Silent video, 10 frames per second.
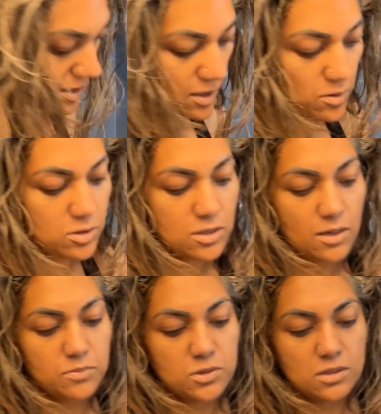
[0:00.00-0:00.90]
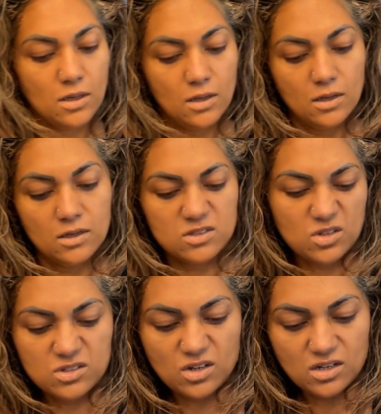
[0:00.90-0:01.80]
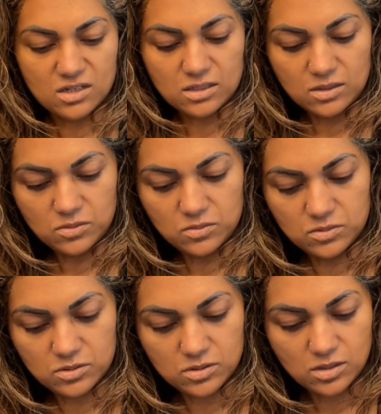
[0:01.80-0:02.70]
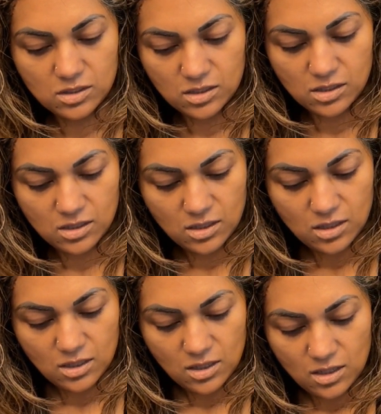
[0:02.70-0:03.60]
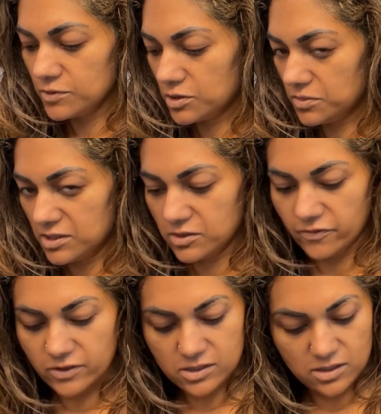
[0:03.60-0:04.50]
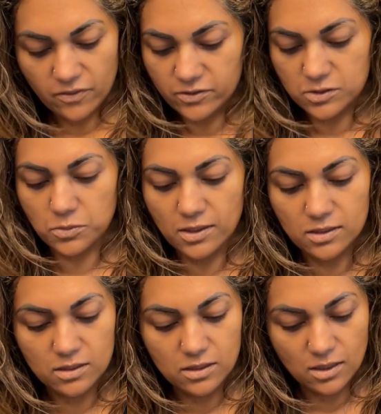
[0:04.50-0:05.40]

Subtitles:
countertops, so I try not to use too much of this stuff as well.